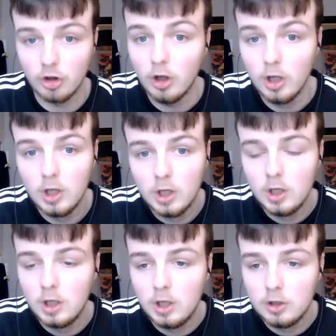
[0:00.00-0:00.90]
a
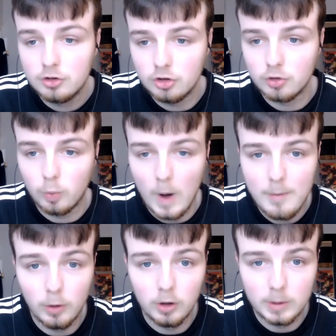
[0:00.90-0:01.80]
such a
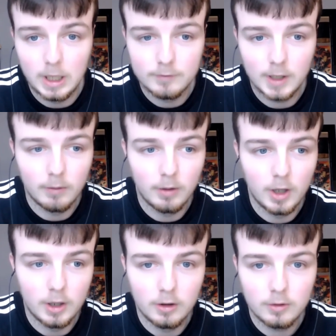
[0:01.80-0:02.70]
weapon that we have now,
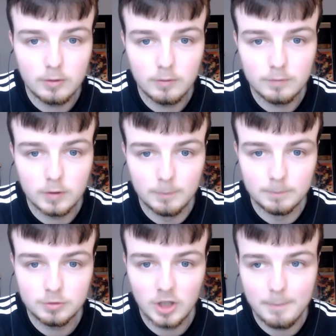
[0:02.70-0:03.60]
and
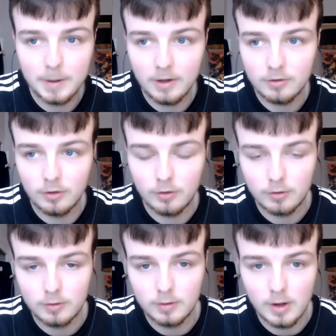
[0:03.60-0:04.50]
from set
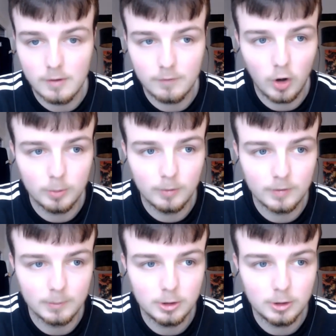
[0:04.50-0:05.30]
pieces in the form of him.